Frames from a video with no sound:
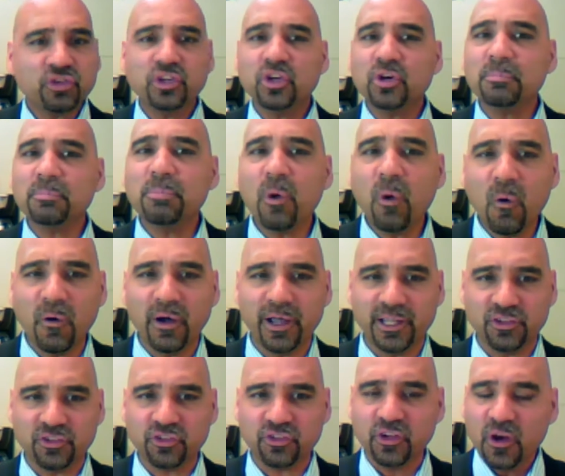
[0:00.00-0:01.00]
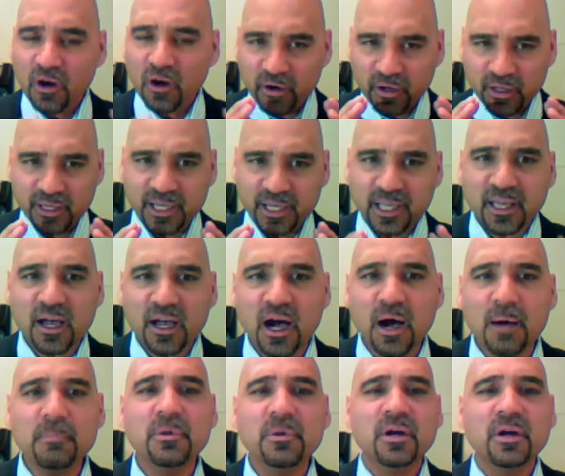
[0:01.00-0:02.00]
Most of your points are
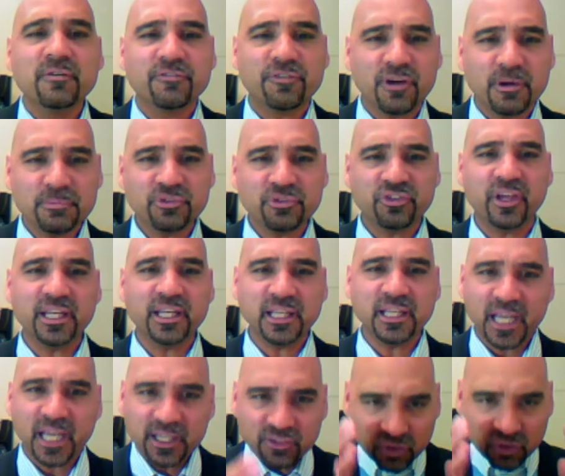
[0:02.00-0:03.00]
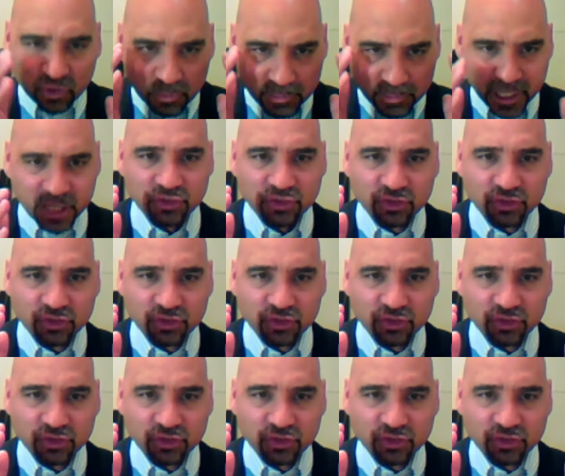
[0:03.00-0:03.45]
going to come from Cengage,